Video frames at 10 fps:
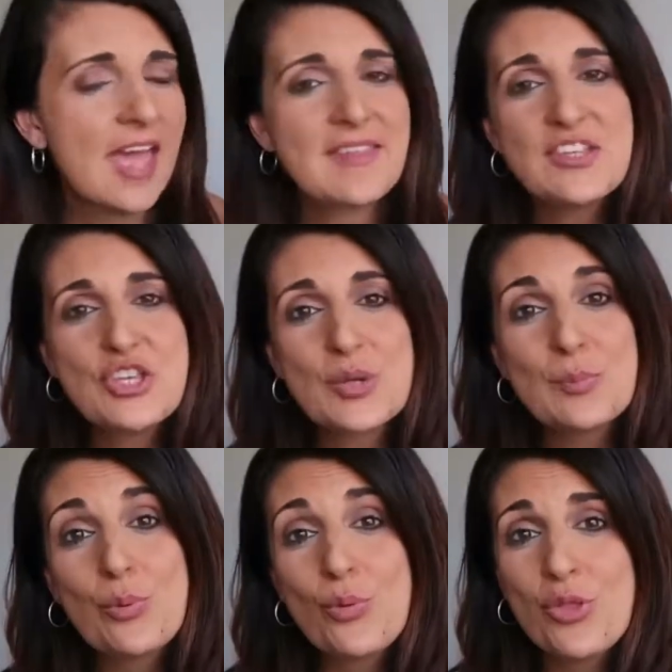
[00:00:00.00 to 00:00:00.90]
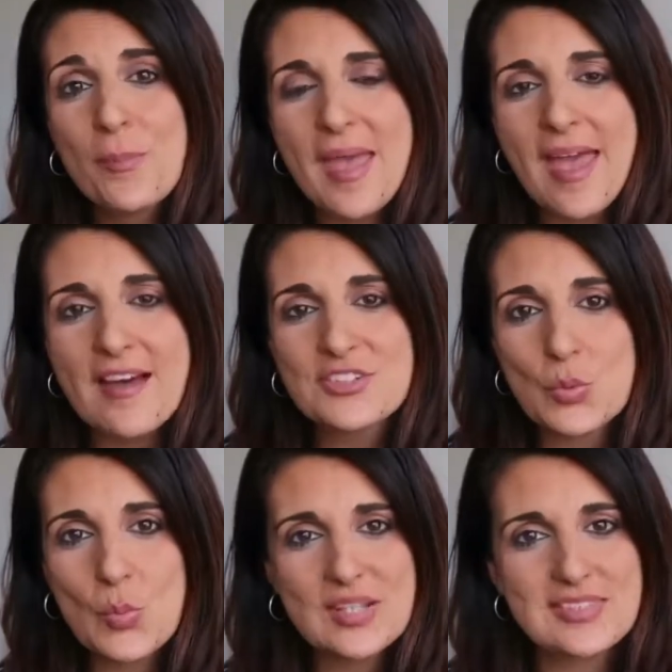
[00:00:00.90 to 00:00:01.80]
and then you can pull them
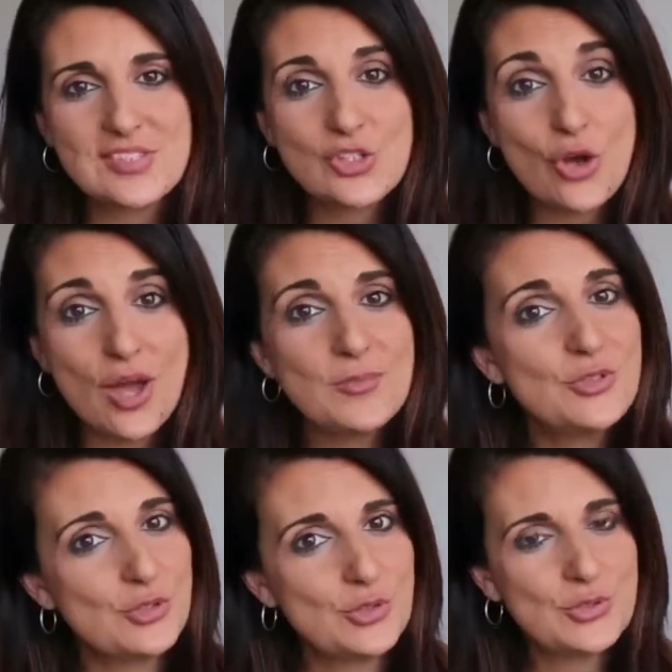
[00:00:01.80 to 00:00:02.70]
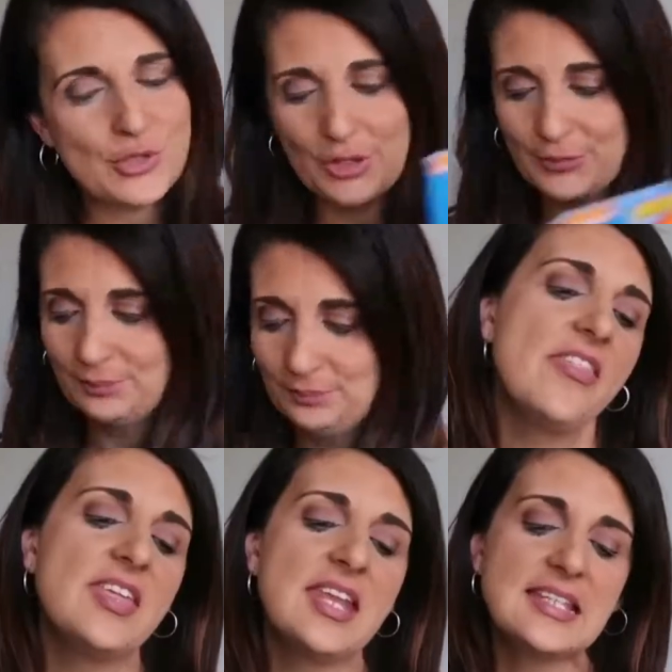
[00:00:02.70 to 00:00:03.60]
out when it's time to do so.
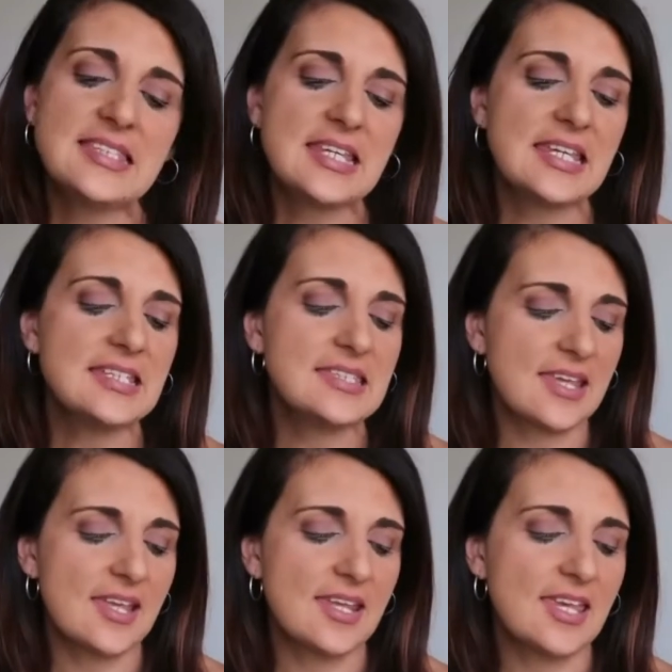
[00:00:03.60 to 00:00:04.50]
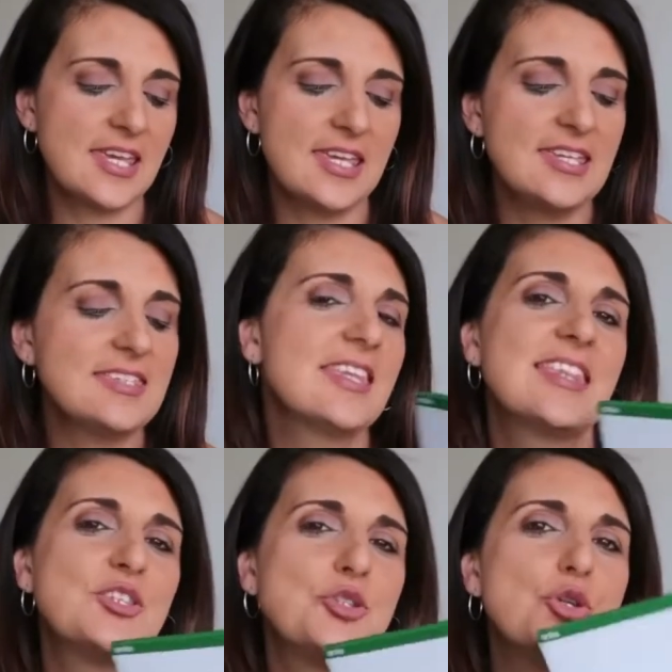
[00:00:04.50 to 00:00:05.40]
The next thing he's getting is
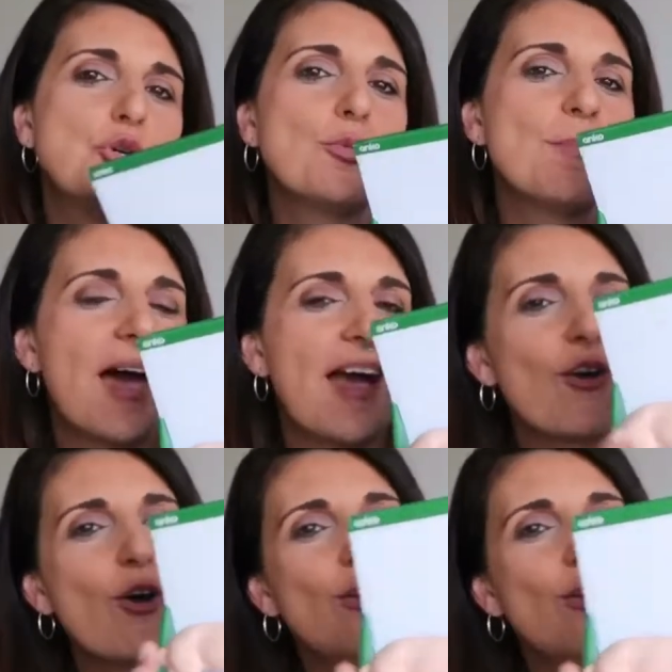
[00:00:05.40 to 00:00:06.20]
this two pack